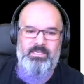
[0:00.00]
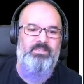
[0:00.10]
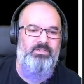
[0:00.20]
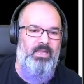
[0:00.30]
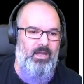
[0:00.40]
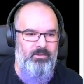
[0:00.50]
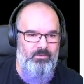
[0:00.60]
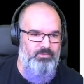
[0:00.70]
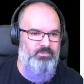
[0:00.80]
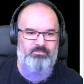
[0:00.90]
actually how you
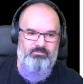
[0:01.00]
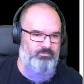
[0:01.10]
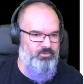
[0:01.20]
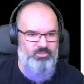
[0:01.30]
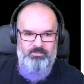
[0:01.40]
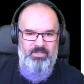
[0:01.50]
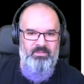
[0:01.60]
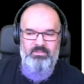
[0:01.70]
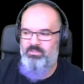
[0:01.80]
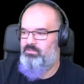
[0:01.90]
just spin
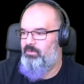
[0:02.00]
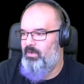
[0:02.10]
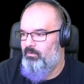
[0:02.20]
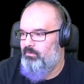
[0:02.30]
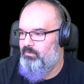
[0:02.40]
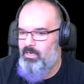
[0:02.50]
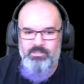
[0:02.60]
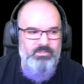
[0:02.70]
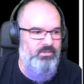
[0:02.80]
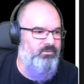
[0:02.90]
these things around. Now
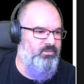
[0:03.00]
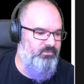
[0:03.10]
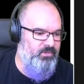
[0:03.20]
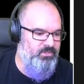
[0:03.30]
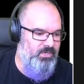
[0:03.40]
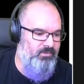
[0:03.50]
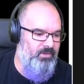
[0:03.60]
just to finish off